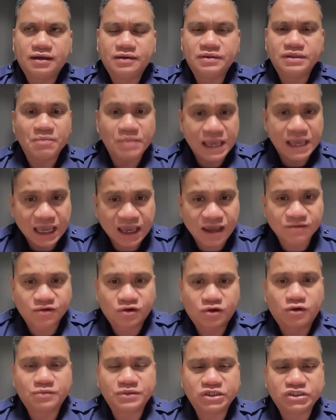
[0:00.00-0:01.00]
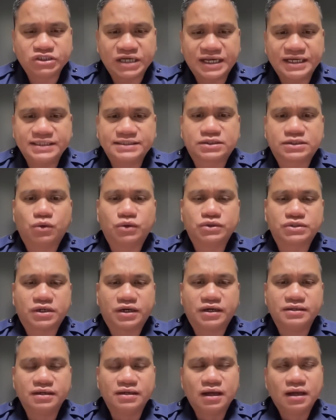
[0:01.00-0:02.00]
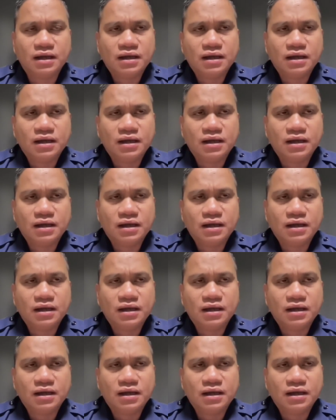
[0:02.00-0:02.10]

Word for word: the behavior of the Chinese Coast Guard,